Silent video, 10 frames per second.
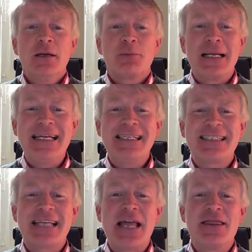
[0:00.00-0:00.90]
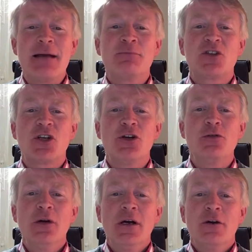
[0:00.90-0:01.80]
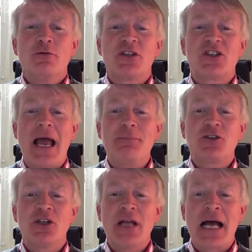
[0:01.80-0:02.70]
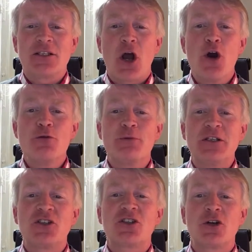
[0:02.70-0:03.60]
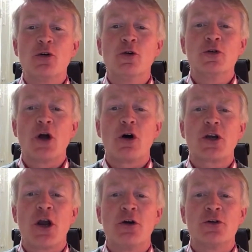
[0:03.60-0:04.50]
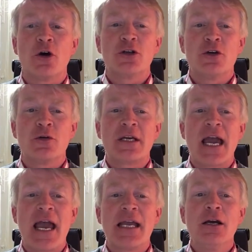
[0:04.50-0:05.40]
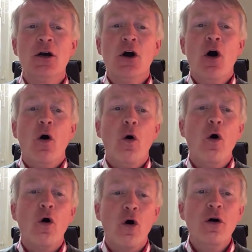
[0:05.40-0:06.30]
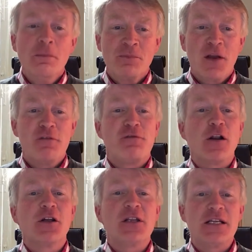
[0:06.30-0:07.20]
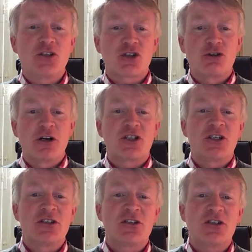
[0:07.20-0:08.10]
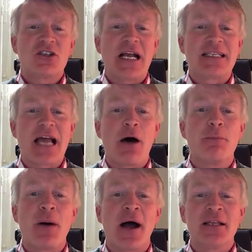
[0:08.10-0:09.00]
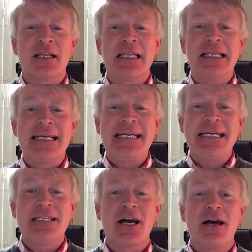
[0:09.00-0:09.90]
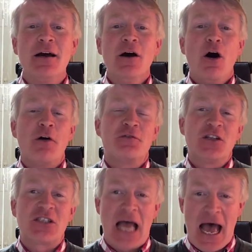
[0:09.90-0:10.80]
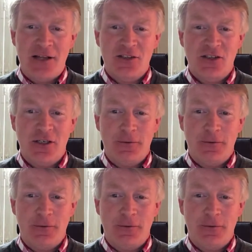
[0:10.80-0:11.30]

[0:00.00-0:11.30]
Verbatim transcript: Please send them to reception at HoeBridgeSchool.co.uk, or follow the instructions set out by the leader of the task.